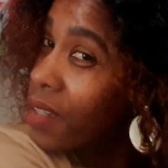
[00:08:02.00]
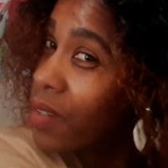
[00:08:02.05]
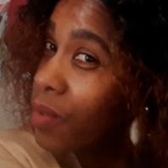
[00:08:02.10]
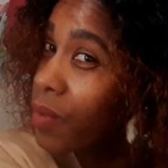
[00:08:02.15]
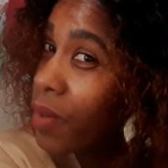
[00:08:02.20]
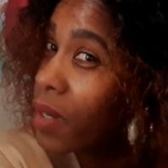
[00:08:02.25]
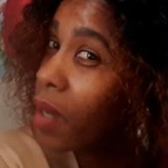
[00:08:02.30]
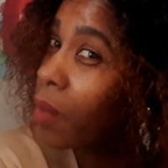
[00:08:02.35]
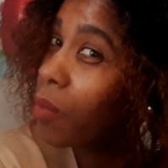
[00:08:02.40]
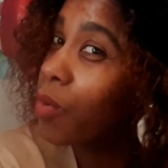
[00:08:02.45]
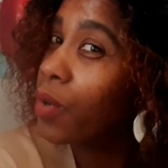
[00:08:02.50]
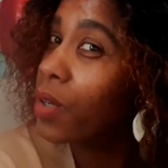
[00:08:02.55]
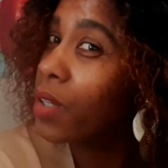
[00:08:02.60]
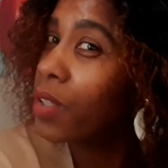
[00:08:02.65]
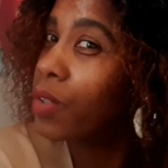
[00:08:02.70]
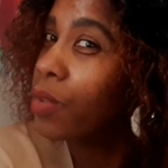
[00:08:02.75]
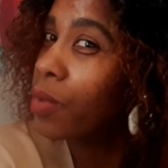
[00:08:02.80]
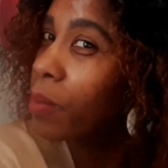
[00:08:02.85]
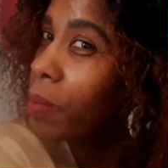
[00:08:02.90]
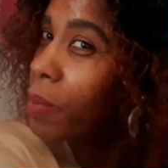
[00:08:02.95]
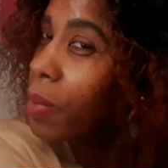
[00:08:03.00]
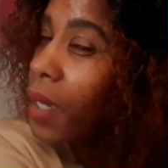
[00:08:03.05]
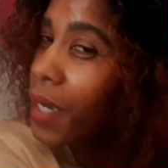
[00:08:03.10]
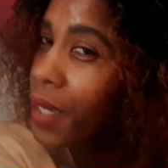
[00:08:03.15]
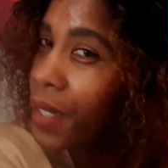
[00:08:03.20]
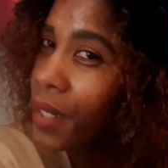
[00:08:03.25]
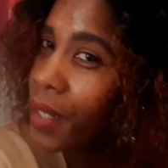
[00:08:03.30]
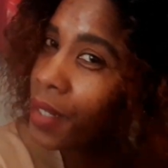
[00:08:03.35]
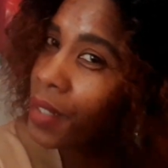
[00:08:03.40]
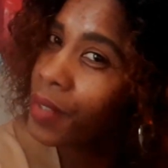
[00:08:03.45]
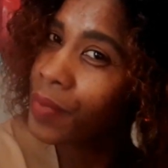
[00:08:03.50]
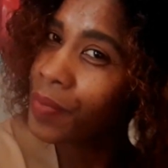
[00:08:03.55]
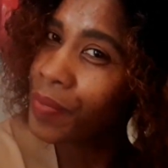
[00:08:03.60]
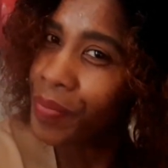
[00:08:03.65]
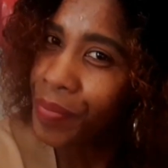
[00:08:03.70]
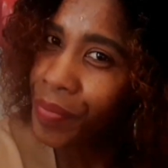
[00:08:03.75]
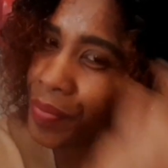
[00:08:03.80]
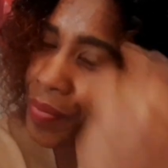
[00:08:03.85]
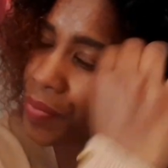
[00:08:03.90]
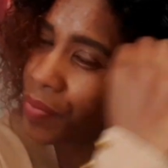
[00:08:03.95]
when I'm going to bed.
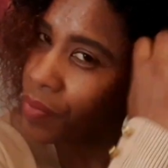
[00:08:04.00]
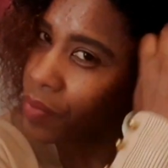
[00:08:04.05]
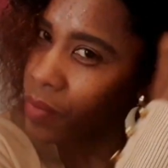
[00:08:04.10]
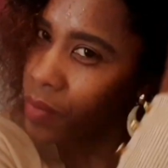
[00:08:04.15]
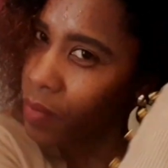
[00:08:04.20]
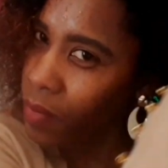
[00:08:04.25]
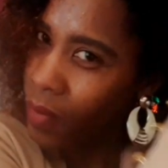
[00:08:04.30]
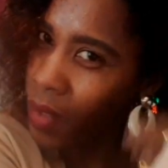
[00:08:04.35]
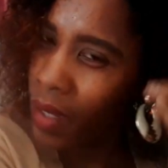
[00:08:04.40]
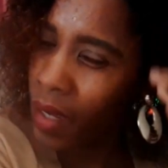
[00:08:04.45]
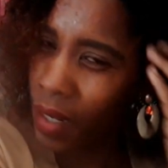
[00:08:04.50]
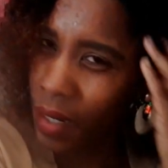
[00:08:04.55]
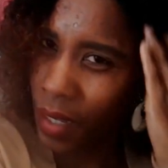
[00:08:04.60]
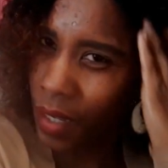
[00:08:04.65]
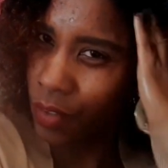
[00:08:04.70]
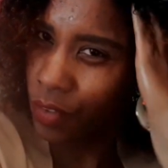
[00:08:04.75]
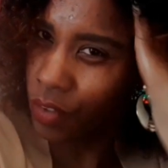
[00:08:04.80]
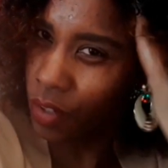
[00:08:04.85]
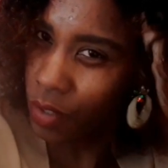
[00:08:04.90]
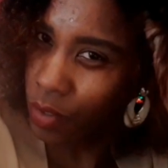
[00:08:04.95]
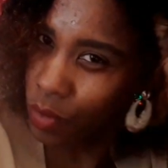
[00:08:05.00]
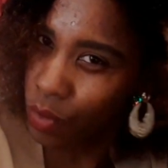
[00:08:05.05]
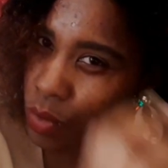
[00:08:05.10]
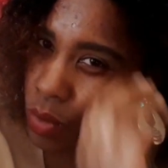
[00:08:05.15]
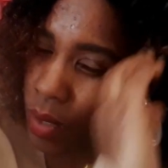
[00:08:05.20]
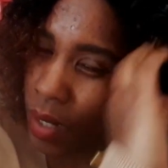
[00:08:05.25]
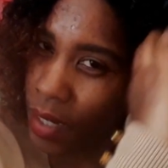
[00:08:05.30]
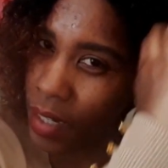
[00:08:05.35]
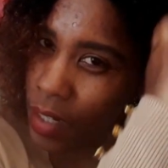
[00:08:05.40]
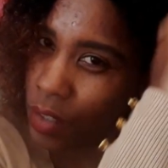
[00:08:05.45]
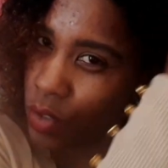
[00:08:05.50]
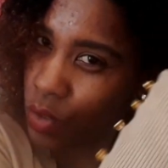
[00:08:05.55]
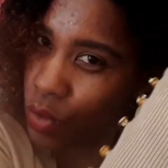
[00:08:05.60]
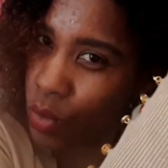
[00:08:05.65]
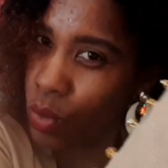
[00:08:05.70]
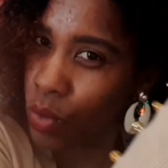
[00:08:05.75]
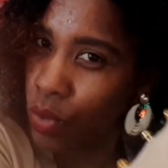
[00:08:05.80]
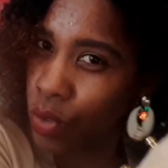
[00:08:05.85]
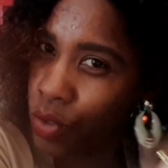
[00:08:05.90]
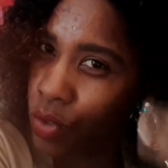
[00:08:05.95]
And I just do like a
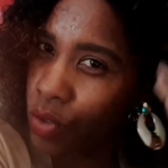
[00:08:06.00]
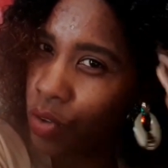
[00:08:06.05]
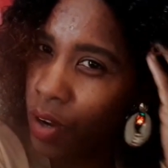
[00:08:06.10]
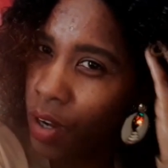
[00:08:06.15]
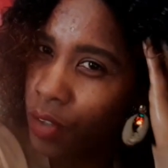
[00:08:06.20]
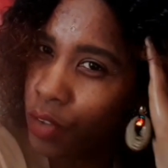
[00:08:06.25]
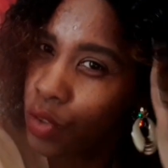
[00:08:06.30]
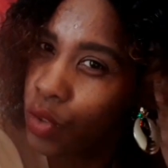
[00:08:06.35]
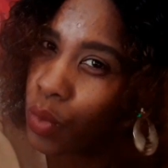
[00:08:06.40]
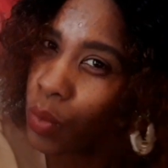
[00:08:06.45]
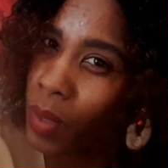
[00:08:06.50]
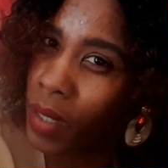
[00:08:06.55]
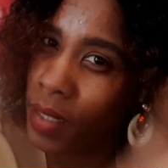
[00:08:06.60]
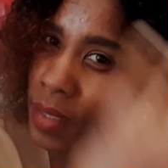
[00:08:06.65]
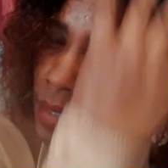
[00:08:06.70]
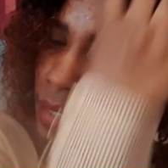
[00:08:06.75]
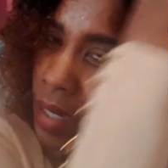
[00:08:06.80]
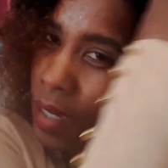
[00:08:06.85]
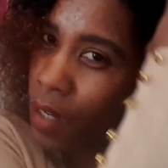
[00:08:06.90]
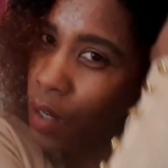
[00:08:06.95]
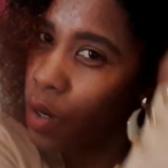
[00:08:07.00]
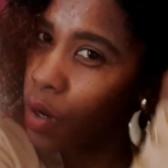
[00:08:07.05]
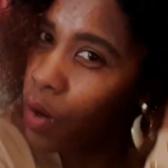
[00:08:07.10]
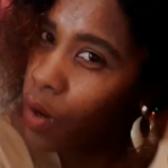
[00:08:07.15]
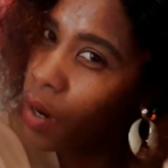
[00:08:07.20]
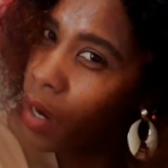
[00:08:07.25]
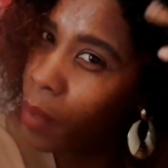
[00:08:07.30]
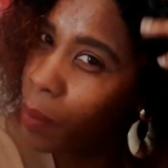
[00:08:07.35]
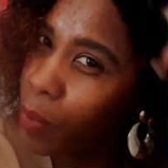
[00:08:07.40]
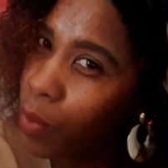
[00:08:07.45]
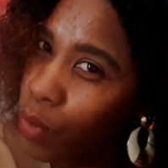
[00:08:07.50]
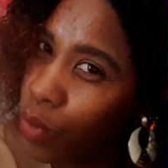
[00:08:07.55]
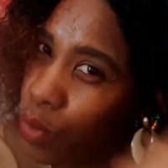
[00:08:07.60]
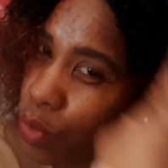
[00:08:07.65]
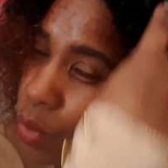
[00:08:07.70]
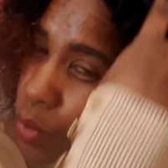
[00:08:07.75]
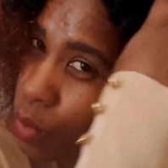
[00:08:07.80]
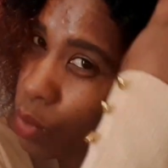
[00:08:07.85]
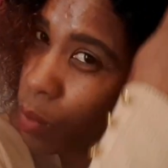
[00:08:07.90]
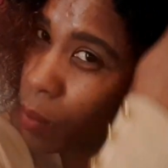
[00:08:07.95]
two-strand twist. Or I
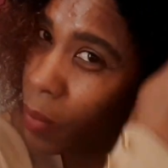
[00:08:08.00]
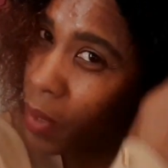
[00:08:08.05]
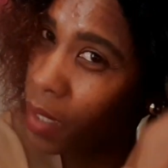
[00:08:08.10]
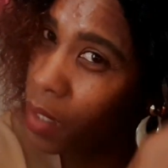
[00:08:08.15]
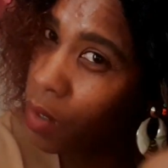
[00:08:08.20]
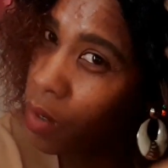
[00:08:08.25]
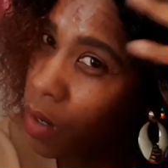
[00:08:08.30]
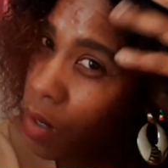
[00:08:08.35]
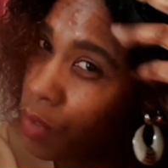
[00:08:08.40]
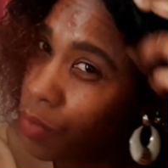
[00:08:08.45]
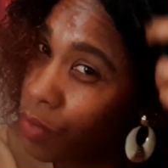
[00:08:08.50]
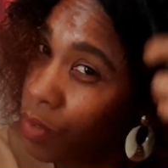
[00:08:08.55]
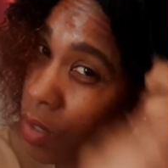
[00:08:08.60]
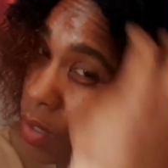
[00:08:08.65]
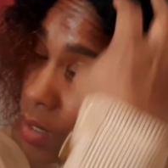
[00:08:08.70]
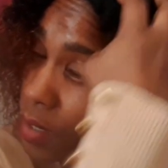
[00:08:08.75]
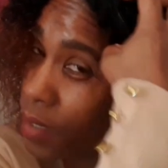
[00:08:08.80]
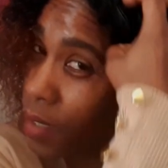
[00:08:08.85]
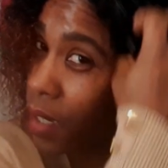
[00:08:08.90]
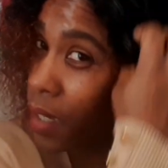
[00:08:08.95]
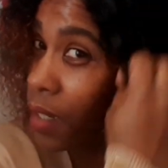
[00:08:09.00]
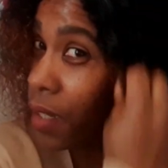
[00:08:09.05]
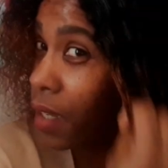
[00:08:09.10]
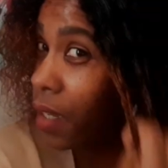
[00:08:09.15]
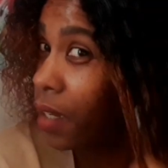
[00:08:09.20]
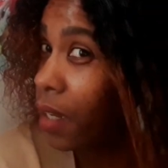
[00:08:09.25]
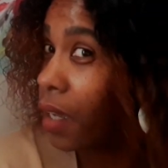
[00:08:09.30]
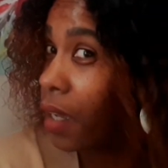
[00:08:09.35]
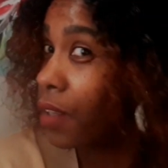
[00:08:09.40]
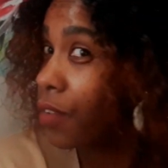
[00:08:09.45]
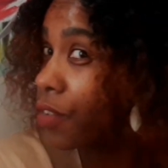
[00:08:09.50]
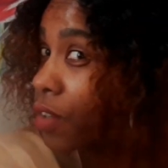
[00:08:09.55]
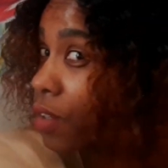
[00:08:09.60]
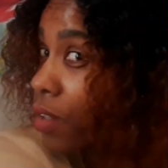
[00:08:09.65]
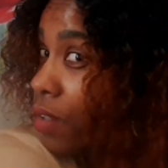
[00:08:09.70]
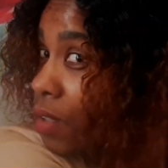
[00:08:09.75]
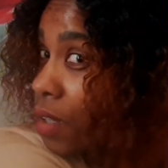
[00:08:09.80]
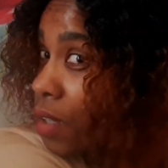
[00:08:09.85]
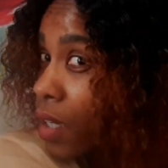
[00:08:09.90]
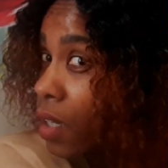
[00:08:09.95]
put two big cornrows and then I
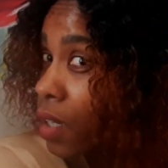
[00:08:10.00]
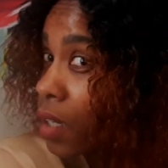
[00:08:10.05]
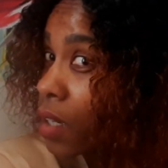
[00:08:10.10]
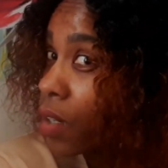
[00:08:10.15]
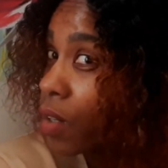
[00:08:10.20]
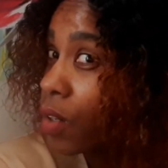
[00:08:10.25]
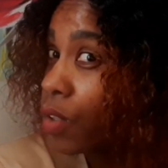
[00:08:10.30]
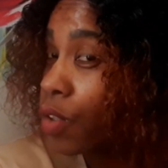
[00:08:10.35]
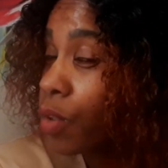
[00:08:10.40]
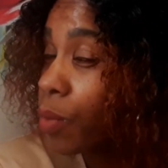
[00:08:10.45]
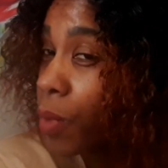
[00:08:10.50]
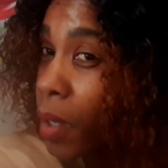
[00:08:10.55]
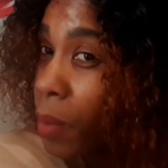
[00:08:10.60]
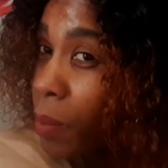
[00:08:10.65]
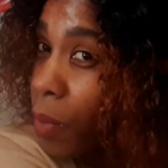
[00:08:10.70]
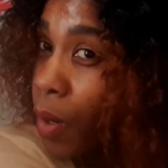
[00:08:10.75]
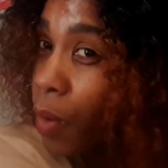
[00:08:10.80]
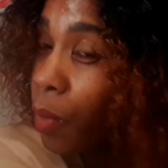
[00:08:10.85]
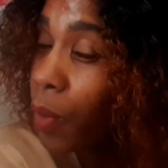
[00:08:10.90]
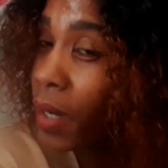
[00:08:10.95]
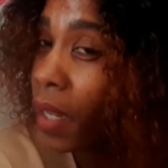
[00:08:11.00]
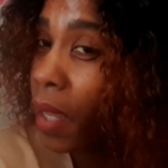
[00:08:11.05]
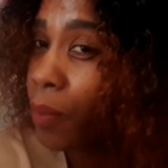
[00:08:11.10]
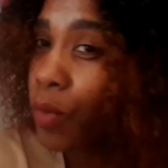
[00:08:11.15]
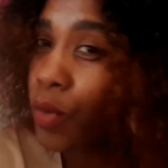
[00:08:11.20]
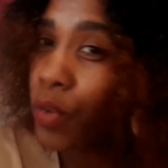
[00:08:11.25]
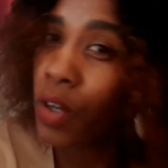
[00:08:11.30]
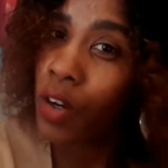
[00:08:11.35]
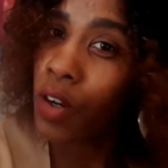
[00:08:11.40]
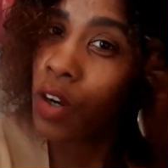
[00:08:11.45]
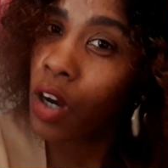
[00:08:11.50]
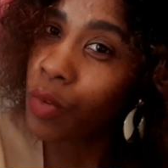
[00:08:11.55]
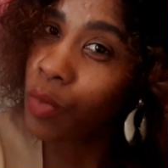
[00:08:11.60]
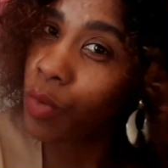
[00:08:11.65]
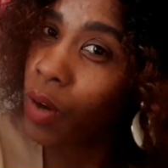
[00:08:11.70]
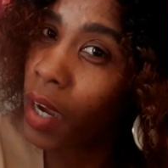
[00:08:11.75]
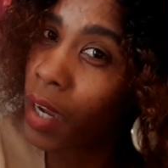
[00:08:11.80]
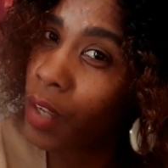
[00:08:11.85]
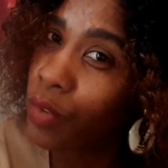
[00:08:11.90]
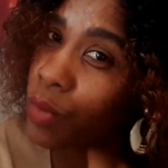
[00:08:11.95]
just go to bed. But when I do the
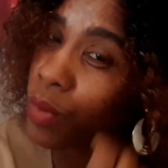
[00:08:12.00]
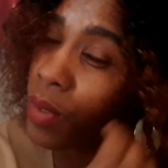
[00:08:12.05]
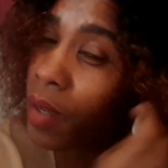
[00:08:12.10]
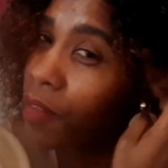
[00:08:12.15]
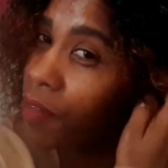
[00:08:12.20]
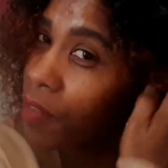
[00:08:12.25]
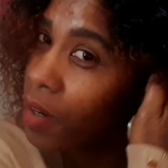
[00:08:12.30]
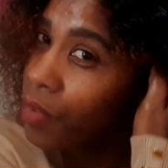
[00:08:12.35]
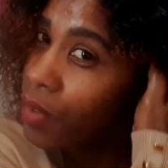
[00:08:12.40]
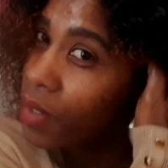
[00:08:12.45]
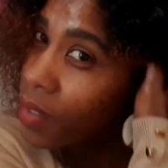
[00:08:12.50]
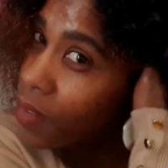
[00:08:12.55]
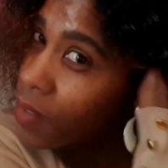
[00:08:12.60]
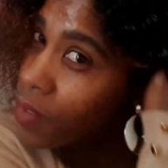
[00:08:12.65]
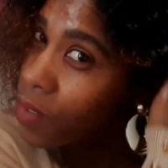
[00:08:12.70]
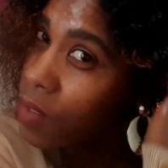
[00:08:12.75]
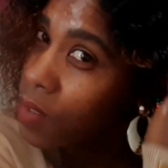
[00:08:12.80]
cornrow, I do them very